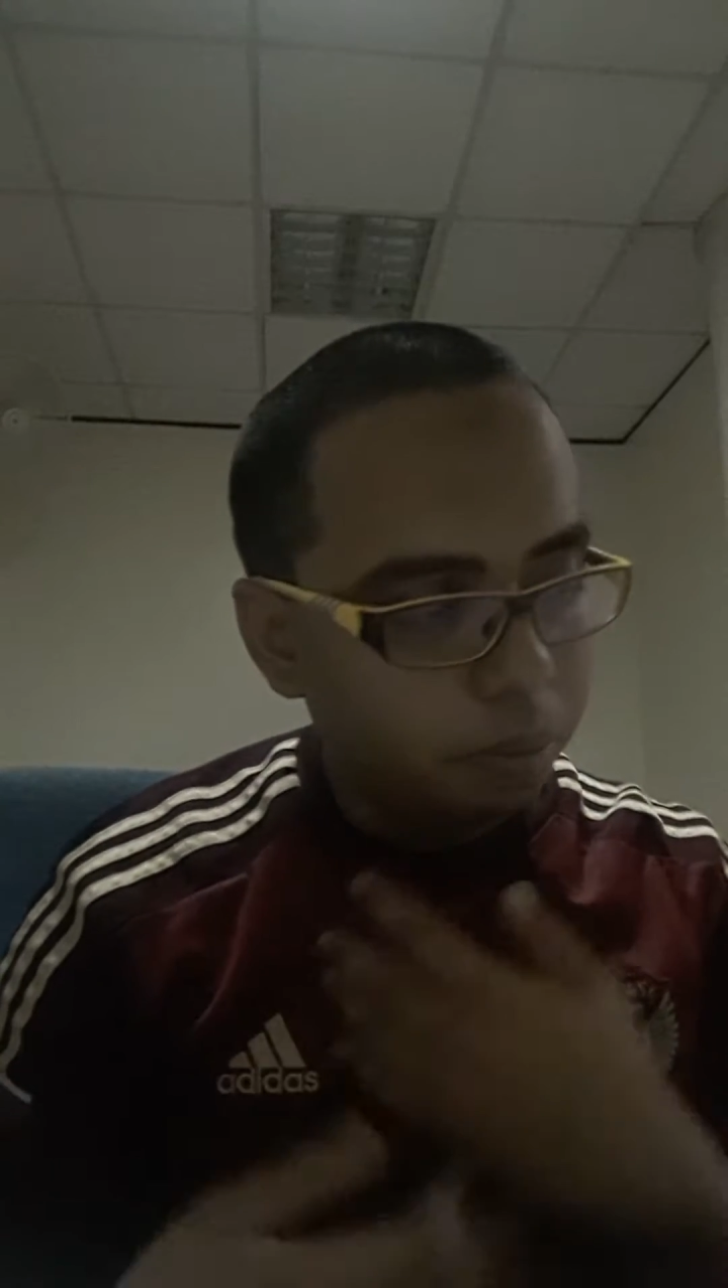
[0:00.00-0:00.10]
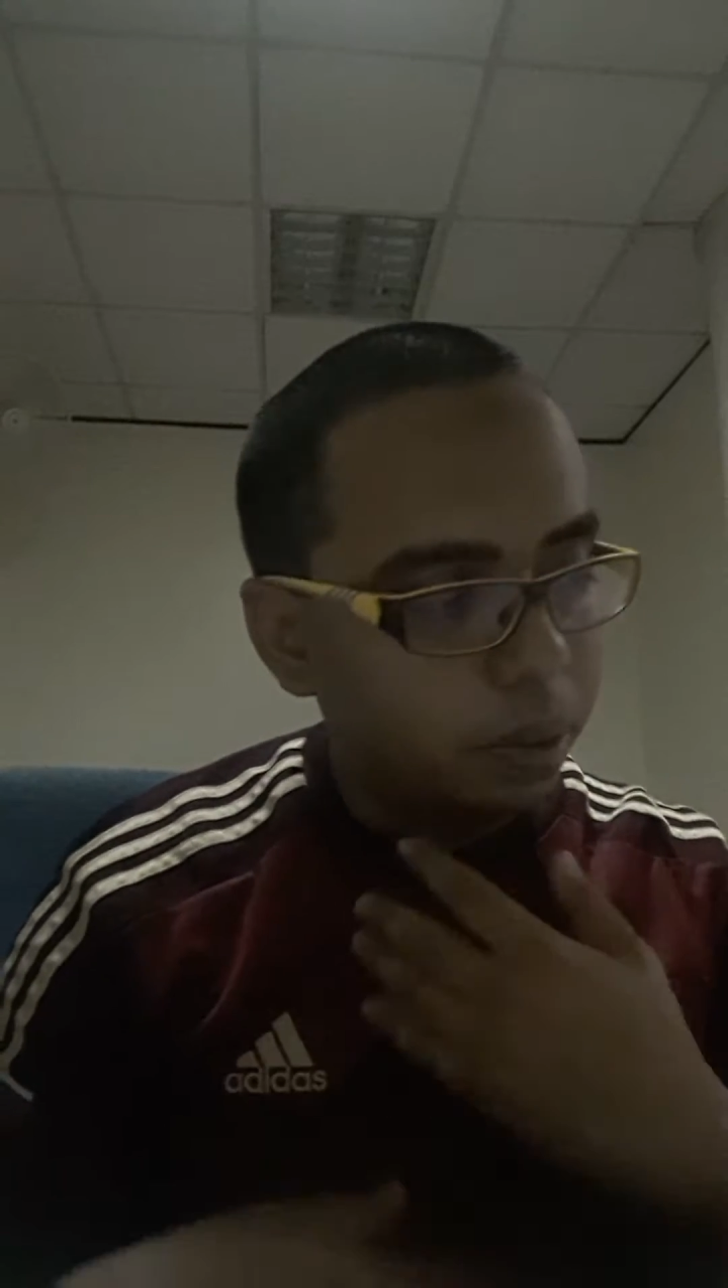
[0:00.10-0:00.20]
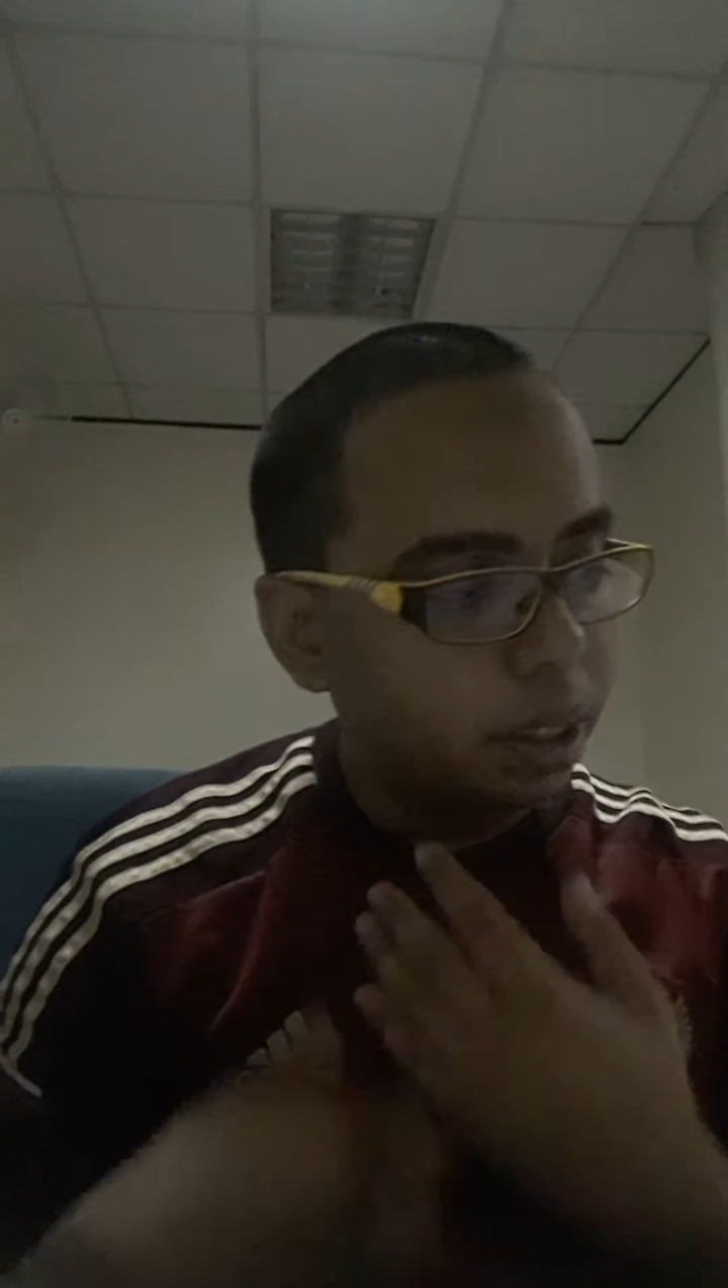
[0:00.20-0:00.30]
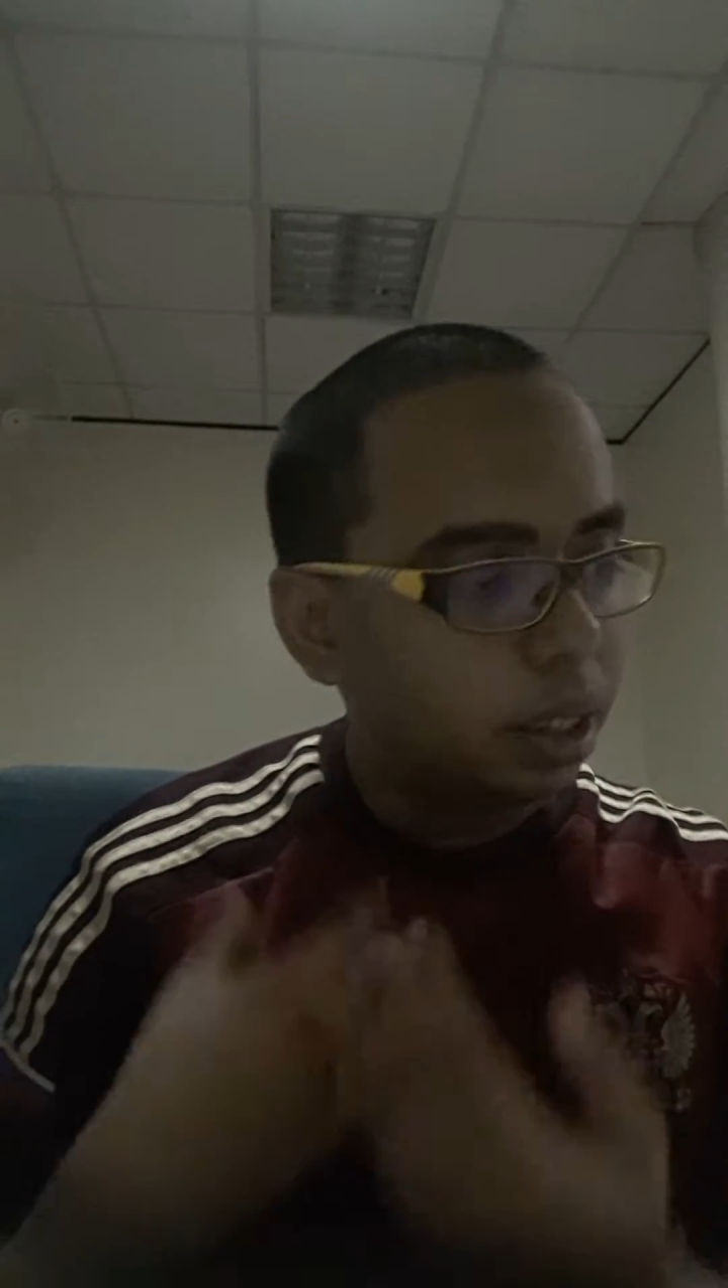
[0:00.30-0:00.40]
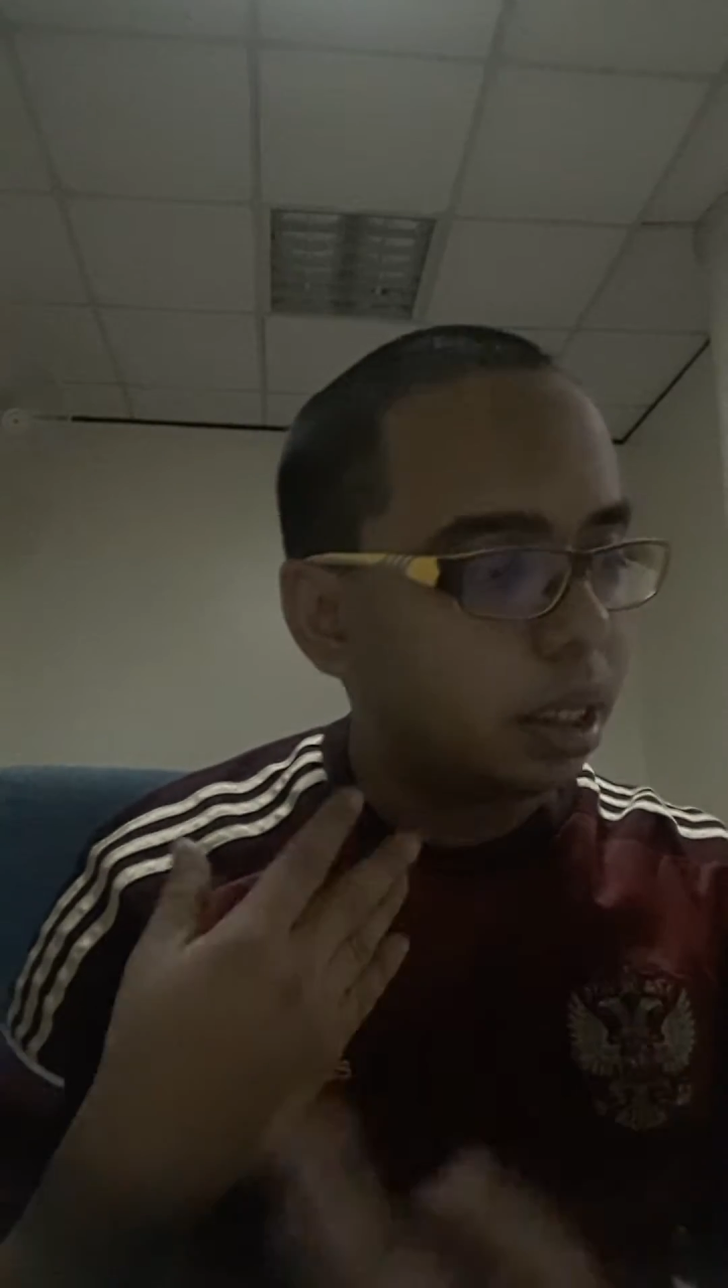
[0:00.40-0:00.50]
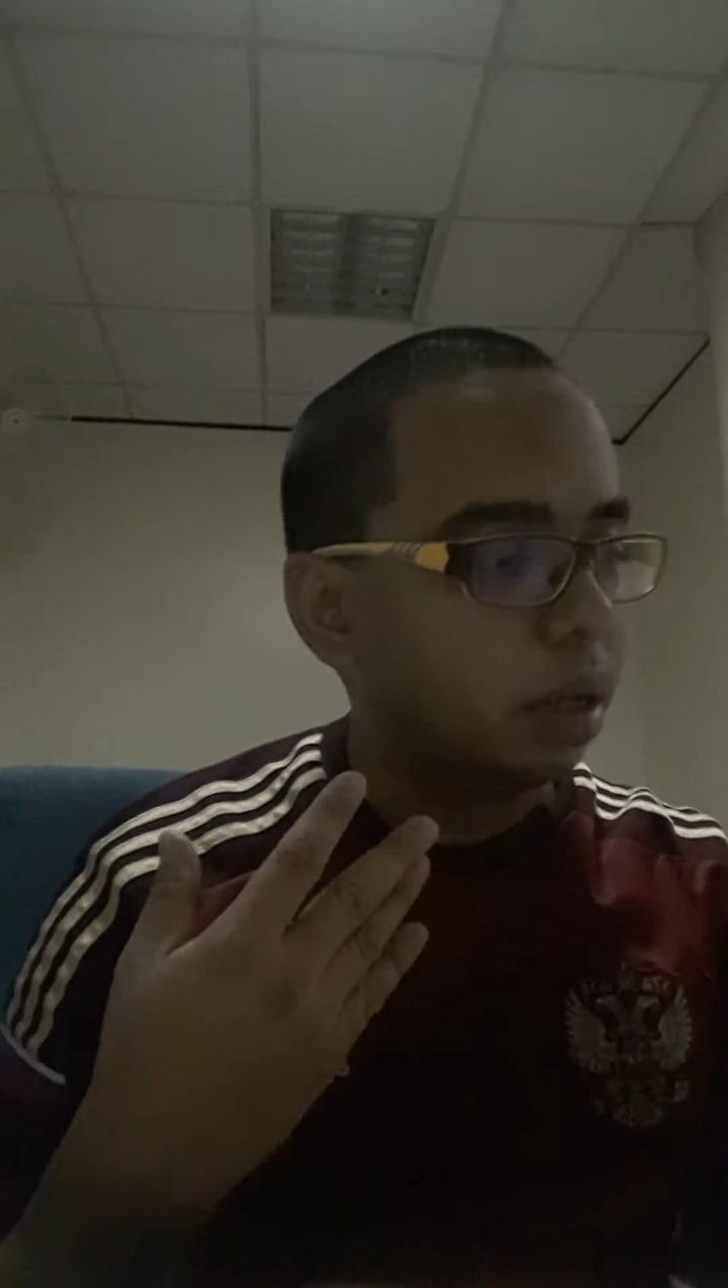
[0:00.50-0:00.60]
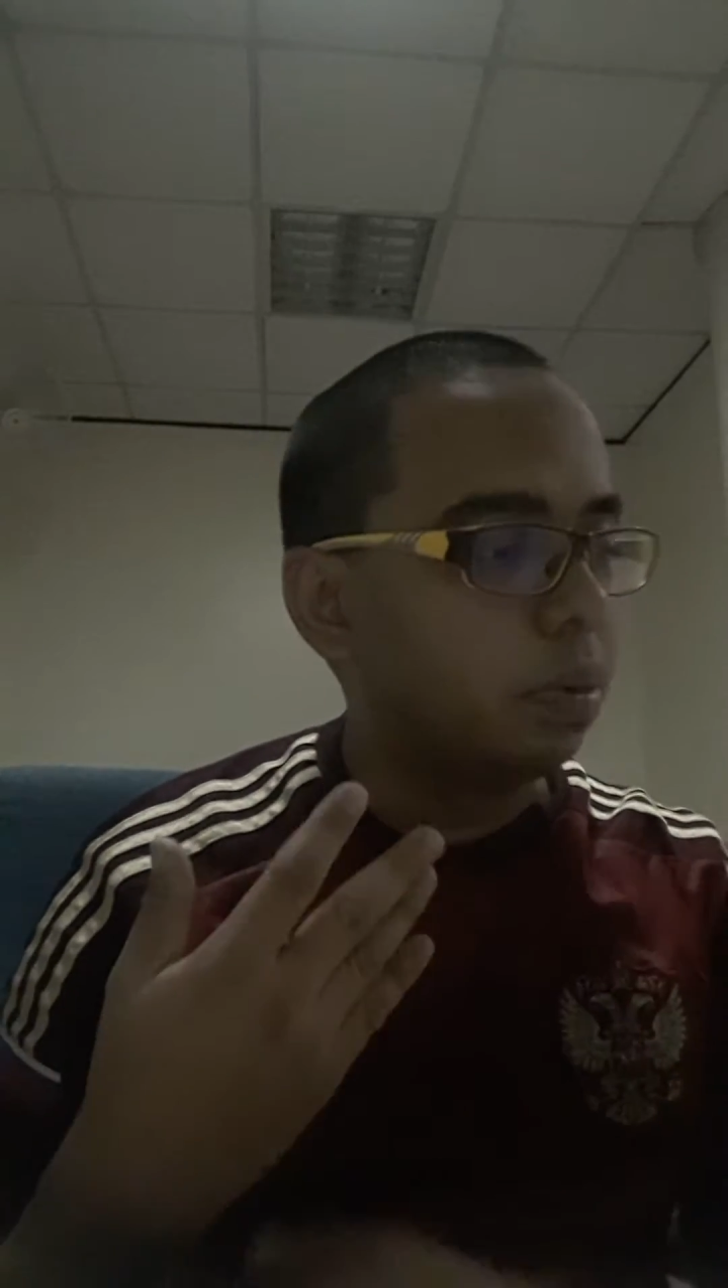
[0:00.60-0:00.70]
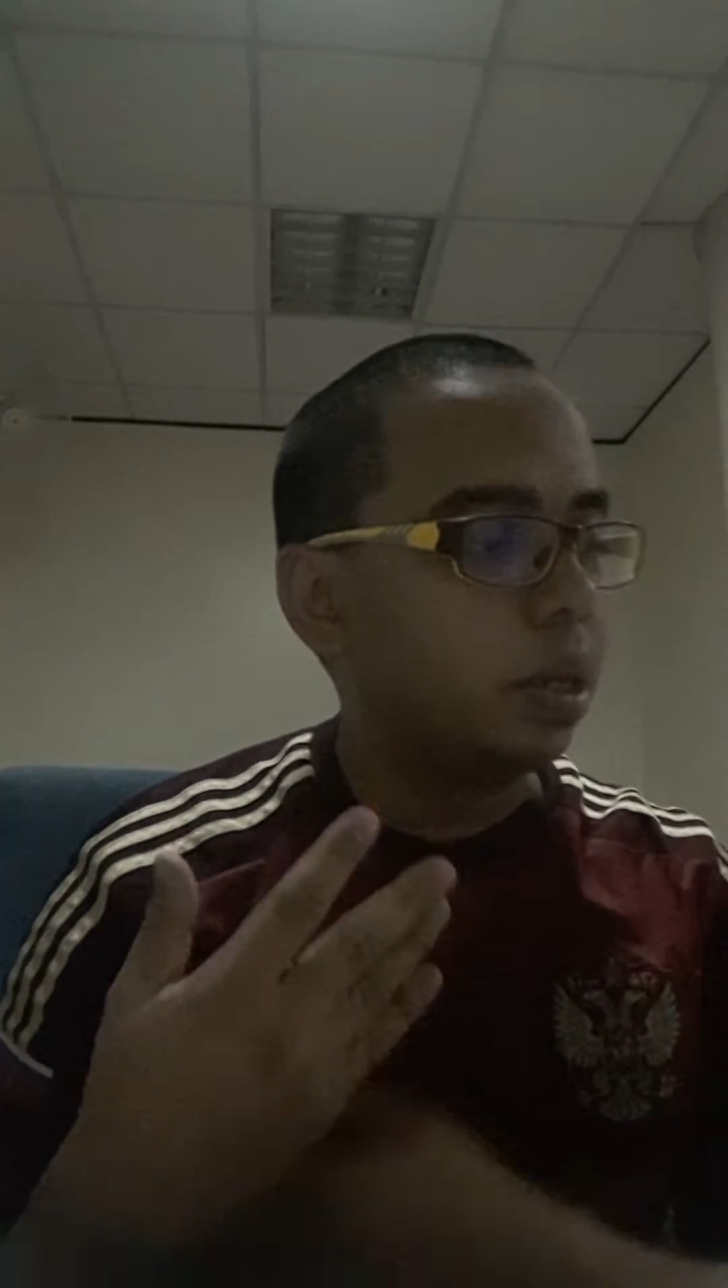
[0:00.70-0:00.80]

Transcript: presented